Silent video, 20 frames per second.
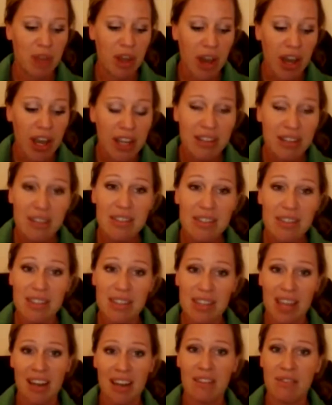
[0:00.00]

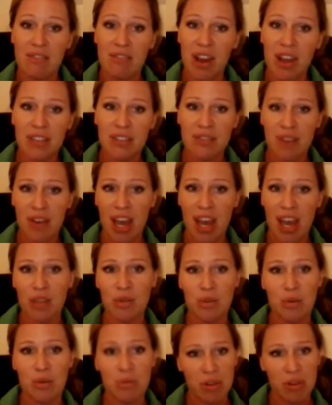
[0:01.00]
guidance and advice for how
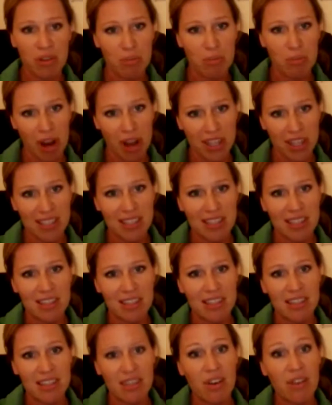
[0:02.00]
to improve practices
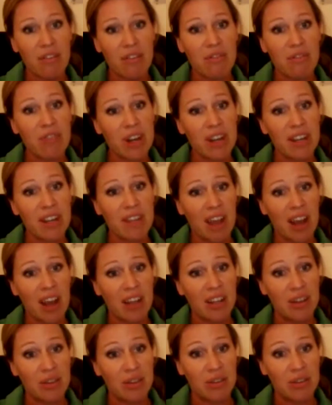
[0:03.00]
is often really
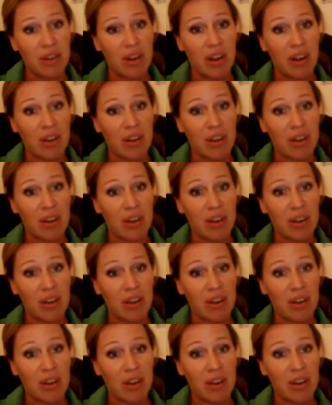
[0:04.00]
valued